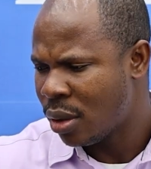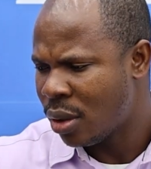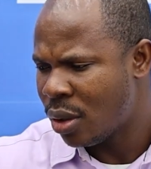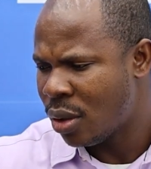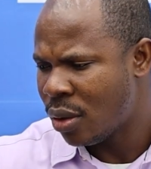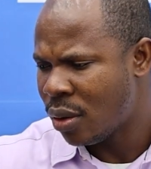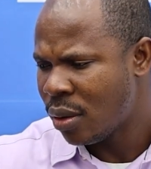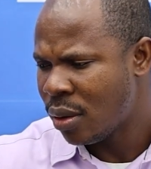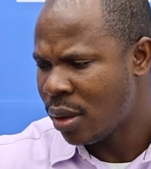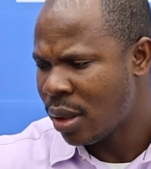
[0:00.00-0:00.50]

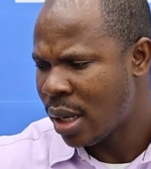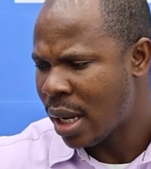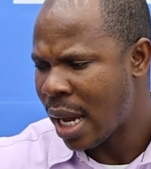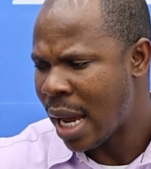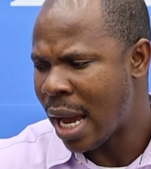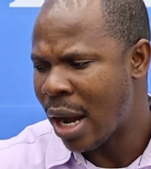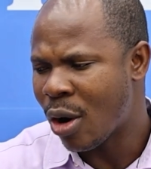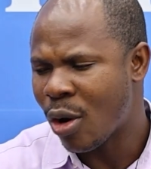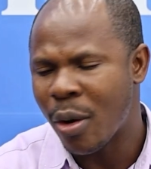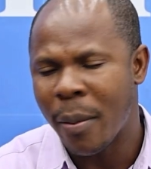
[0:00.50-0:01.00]

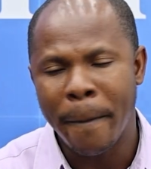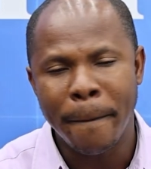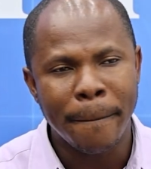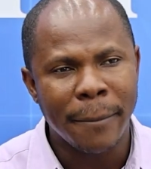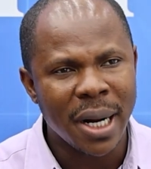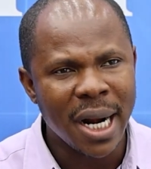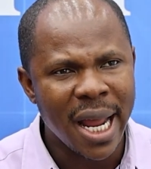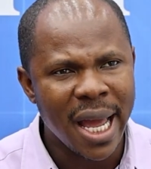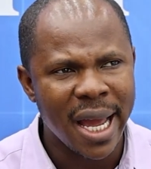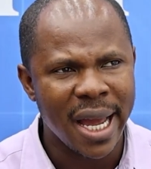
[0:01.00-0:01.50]
and
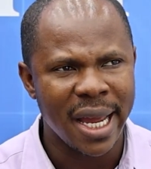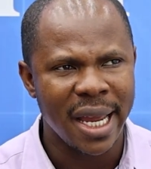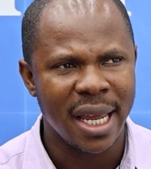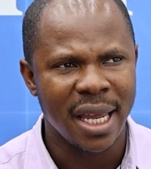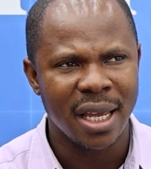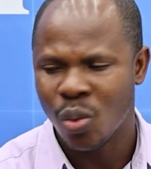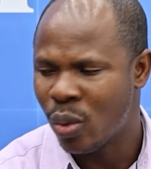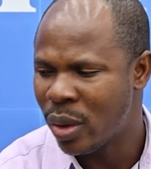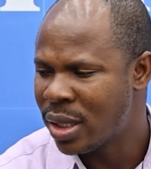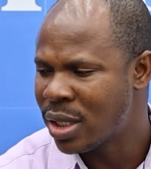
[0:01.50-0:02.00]
comply
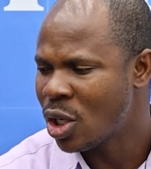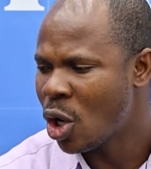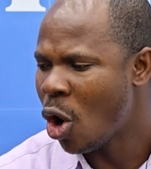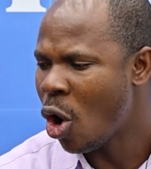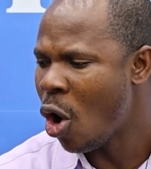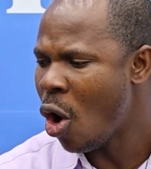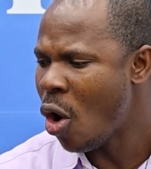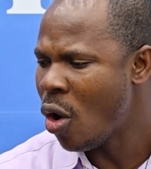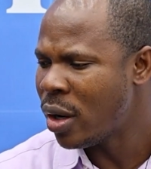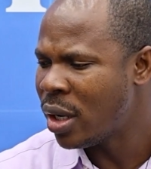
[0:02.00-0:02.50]
with
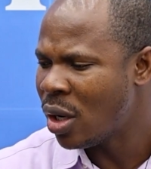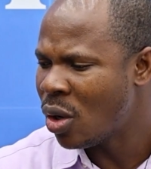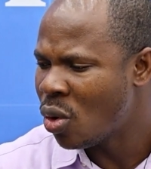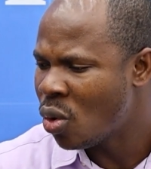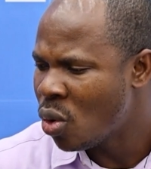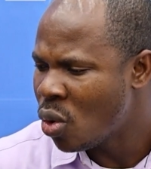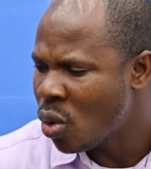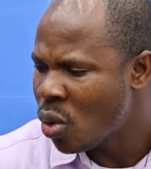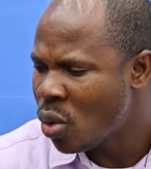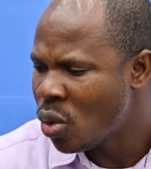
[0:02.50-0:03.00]
all the
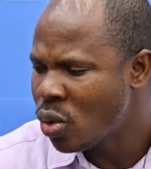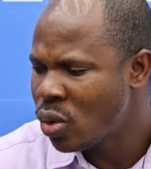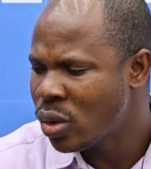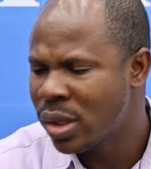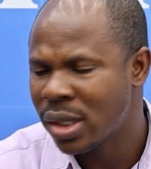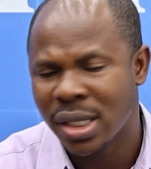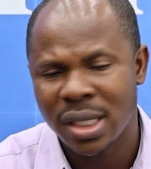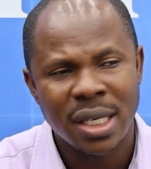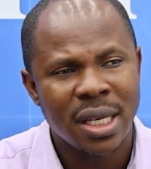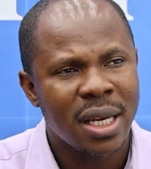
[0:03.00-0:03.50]

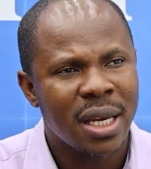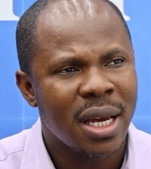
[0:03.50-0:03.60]
rules